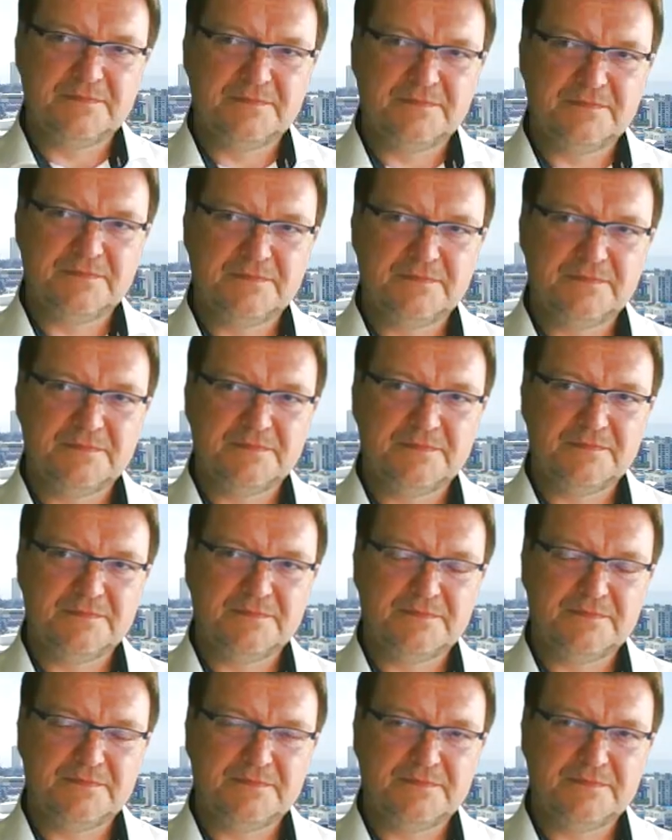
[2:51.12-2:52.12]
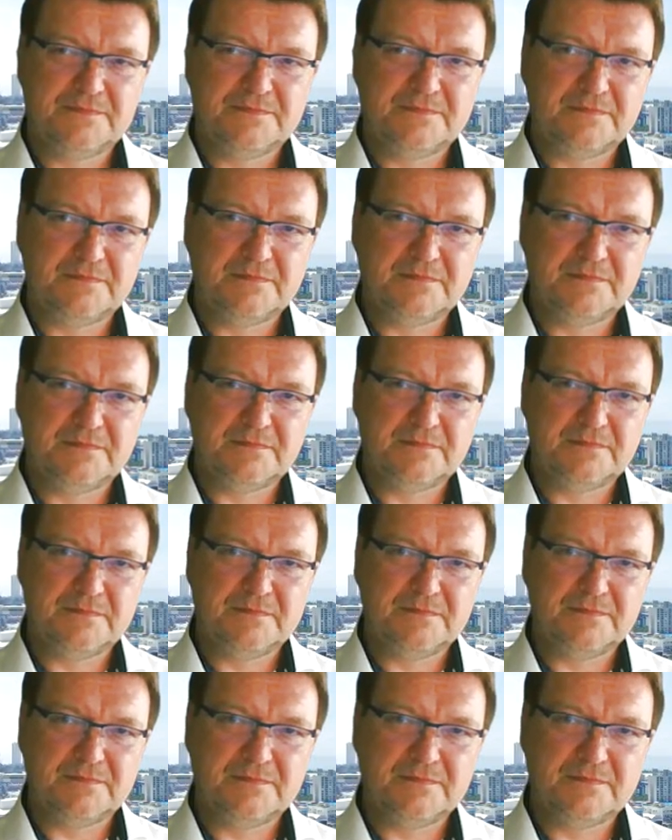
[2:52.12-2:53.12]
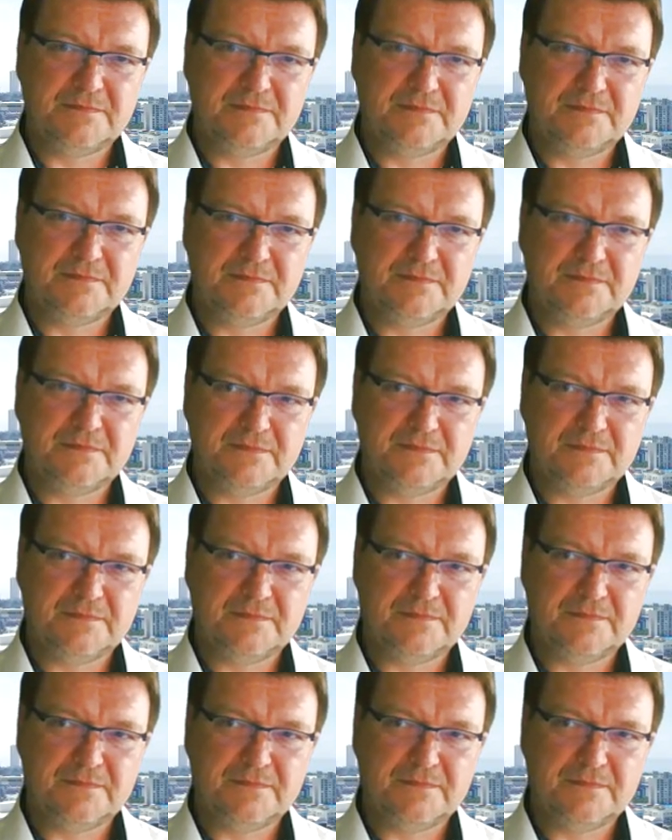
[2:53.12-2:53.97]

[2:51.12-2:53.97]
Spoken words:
This person isn't speaking.